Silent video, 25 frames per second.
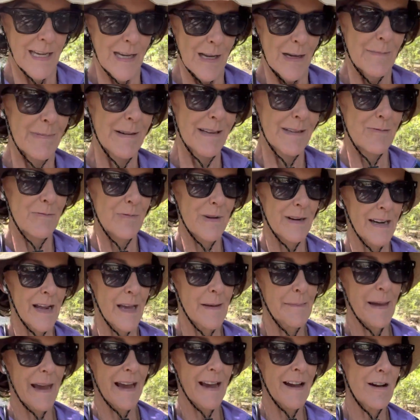But when
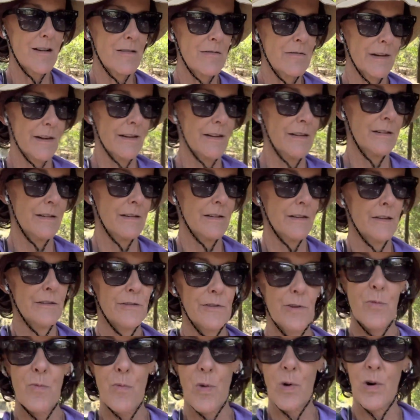I'm out in
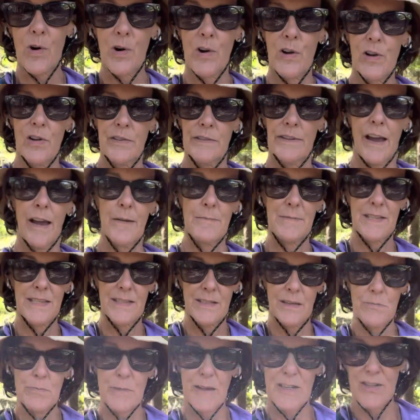the world, I'm
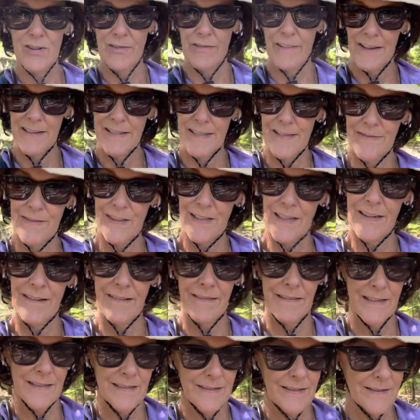so much less of it.
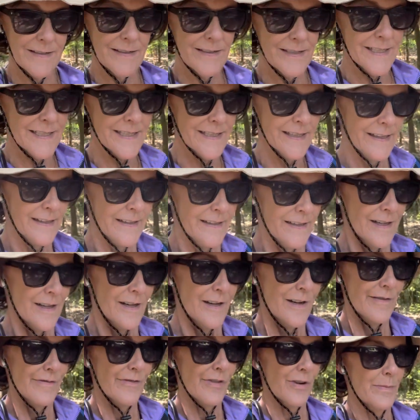This is,
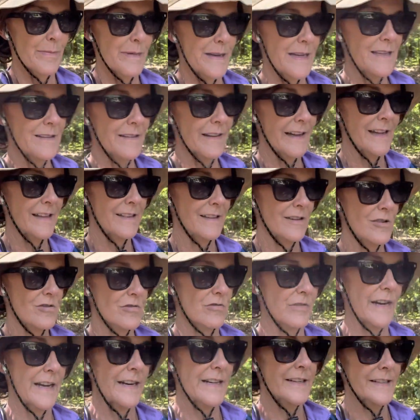for me, like the
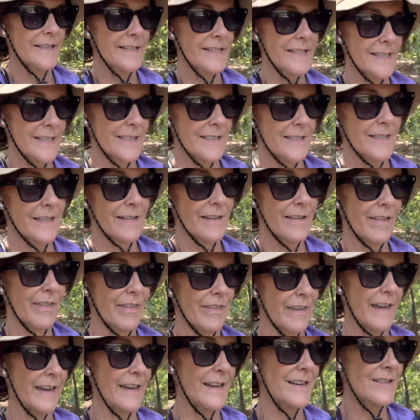greatest
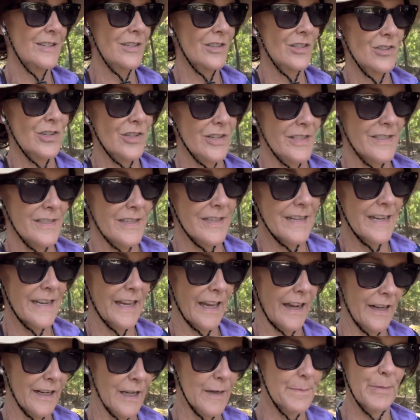thing, to just
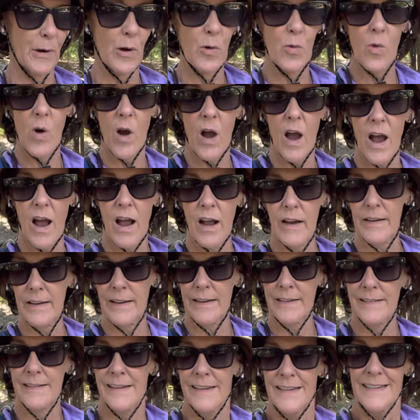get up and walk
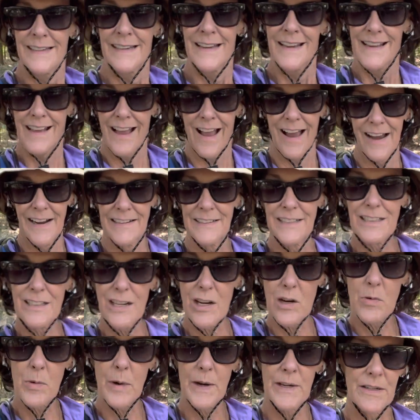and kind of
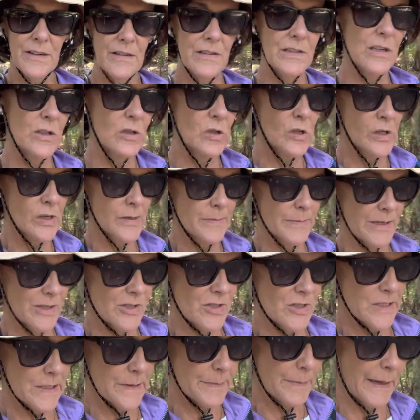know where you're going, but
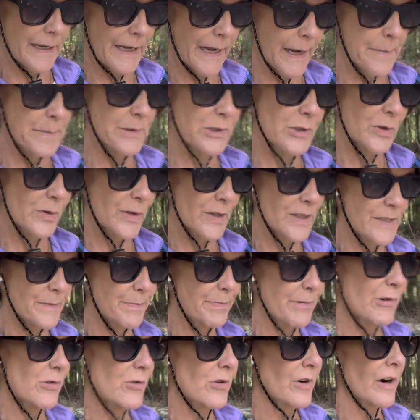just being able to
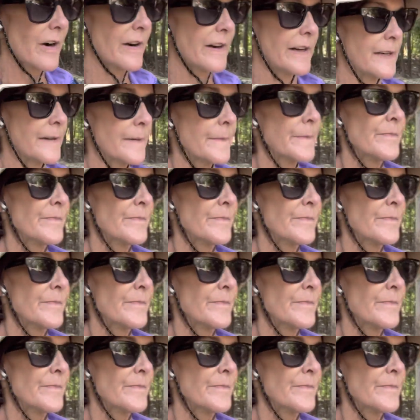explore. And,